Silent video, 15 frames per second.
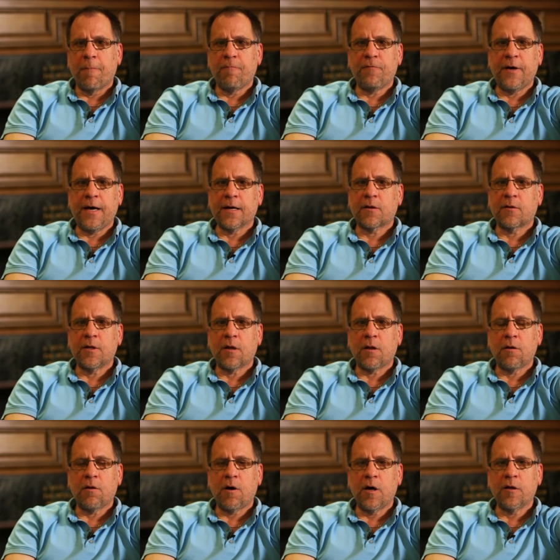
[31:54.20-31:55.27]
the fact that
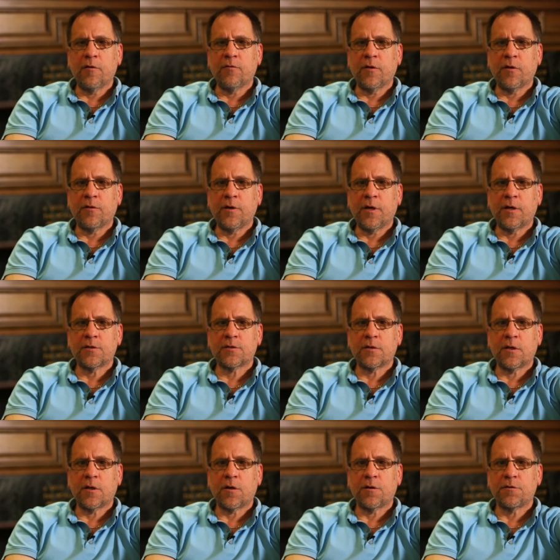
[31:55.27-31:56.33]
a lot of the things
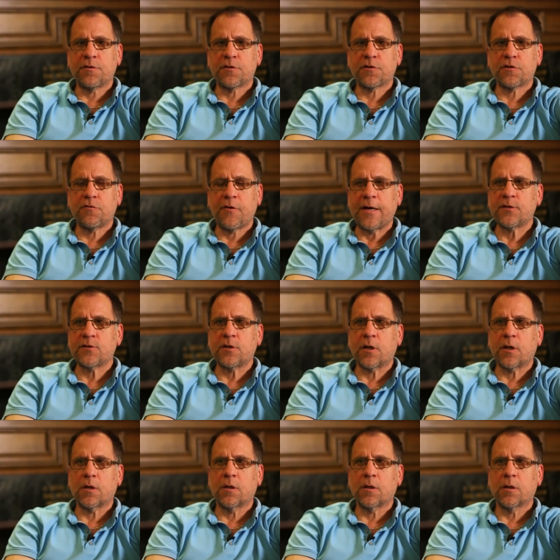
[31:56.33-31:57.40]
that are
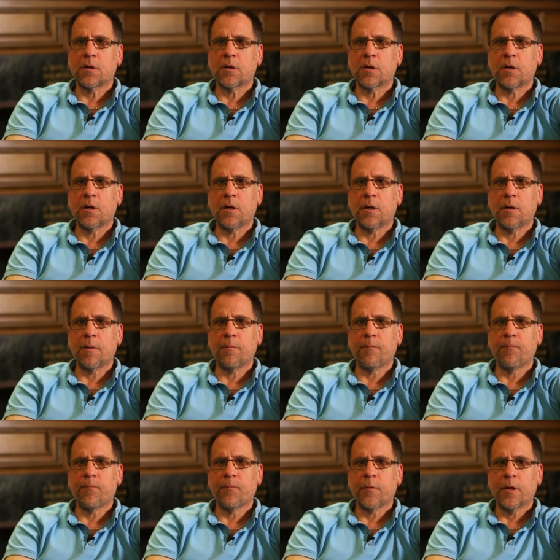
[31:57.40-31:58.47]
distressing,
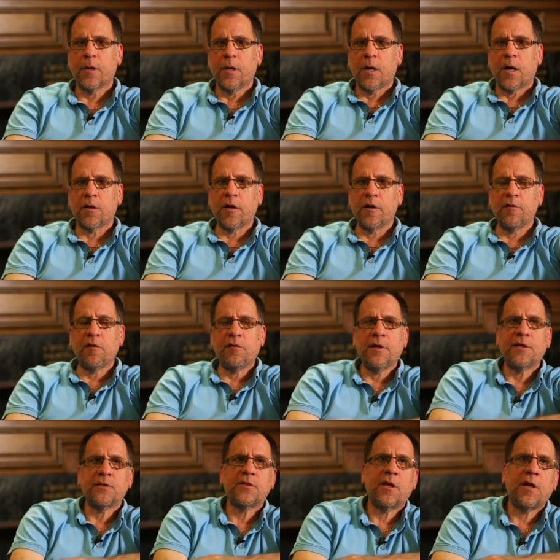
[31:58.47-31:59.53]
um, a lot of the
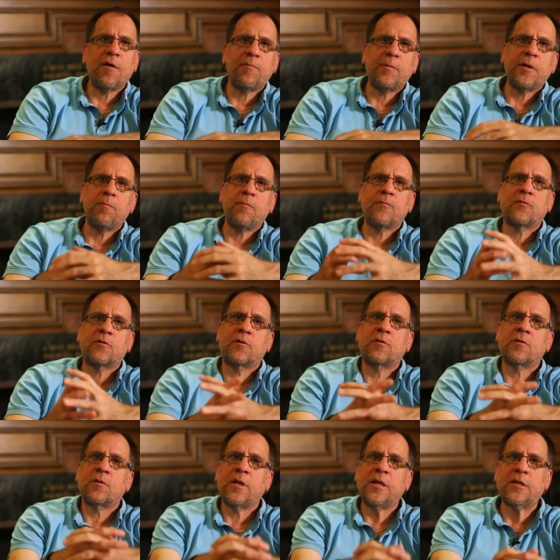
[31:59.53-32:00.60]
things that have been
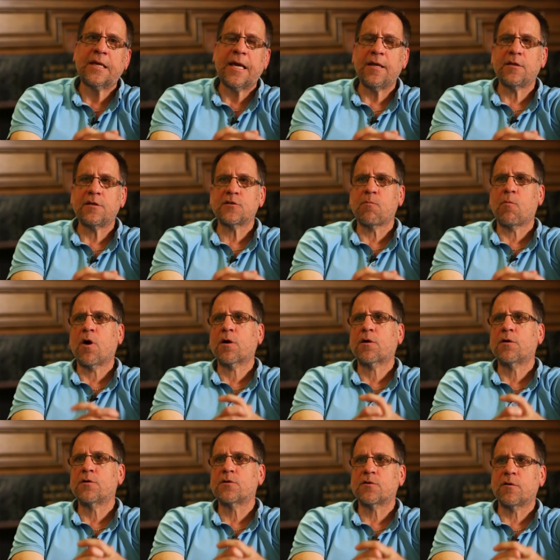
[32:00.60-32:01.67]
indicated as
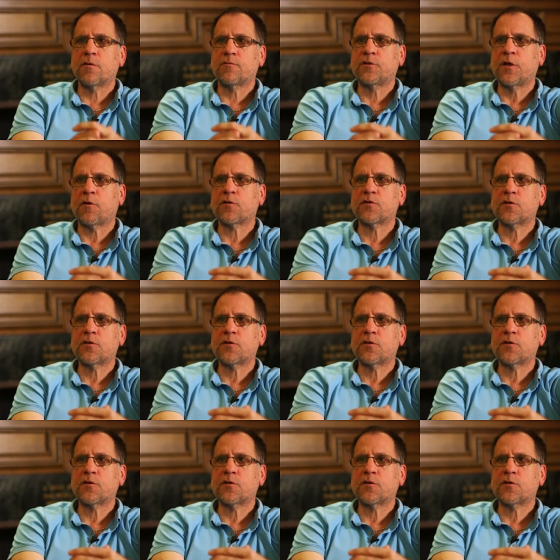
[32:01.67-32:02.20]
markers of general